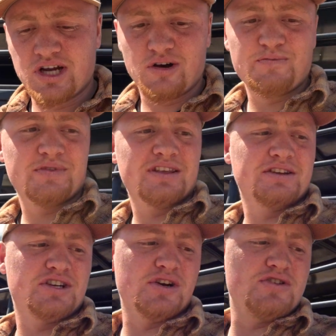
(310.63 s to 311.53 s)
So
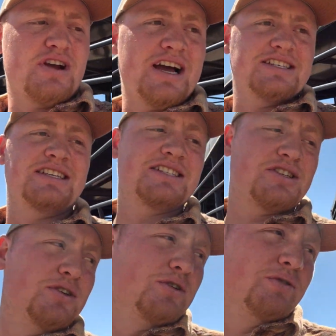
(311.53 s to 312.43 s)
show you guys these
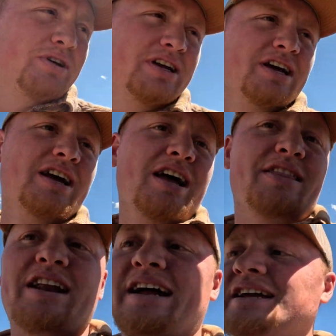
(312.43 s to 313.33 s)
two
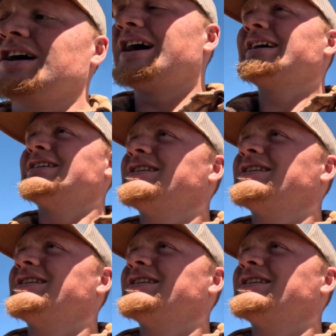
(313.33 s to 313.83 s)
that I got.